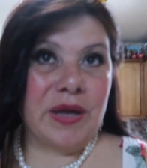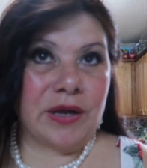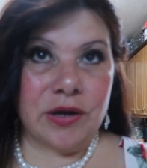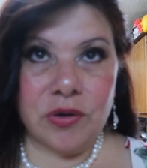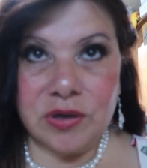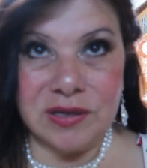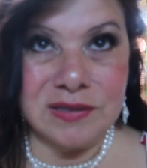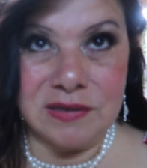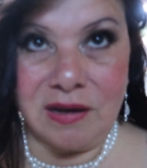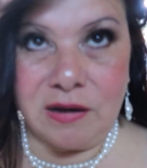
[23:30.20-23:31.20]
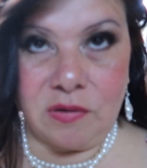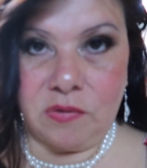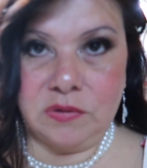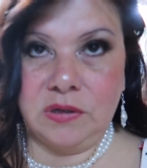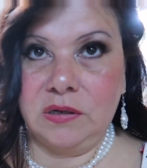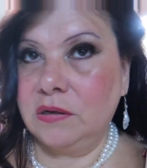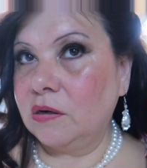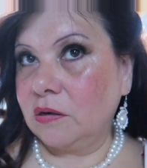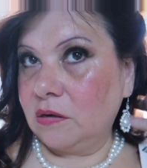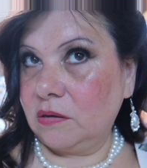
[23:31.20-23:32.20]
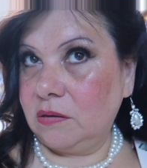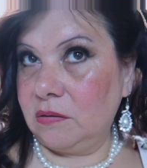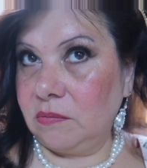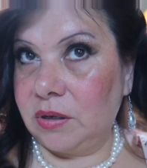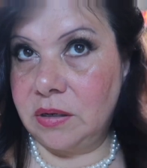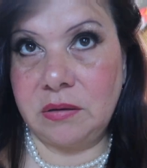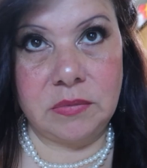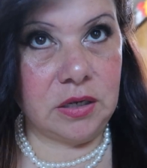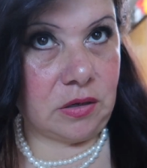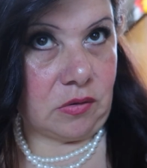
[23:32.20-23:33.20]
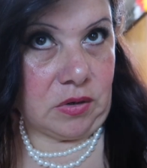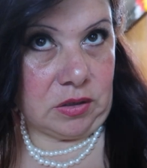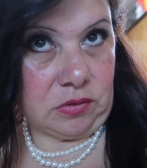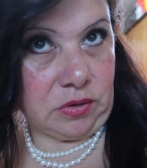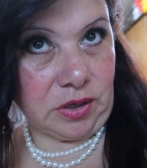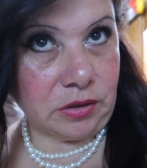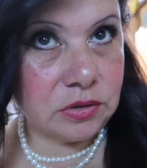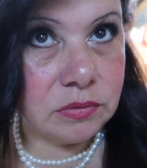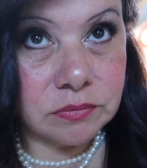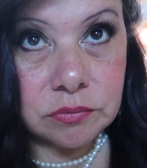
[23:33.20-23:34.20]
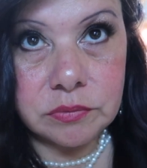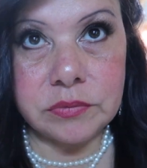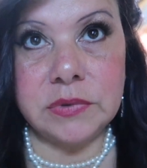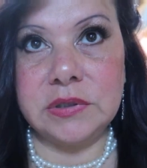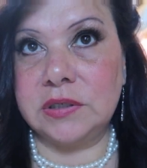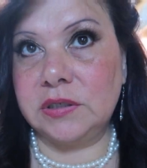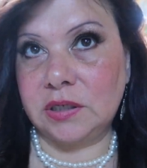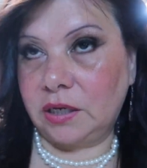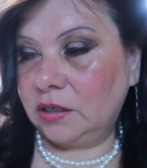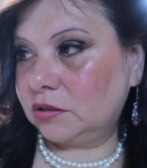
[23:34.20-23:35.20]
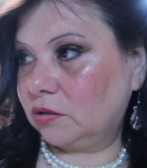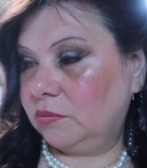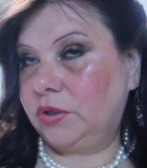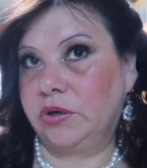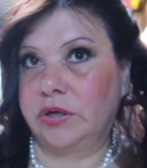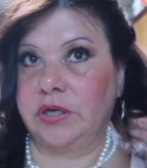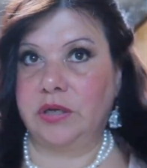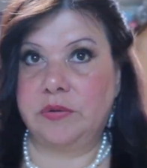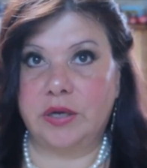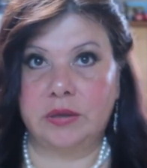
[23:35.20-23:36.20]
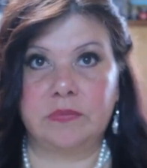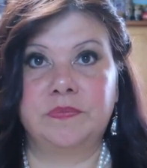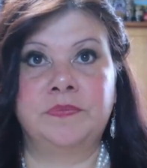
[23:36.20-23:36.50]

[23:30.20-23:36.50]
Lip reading: my hair is not holding a curl, but I'm like, oh well, who cares? It's inside, it's gonna be dark anyway.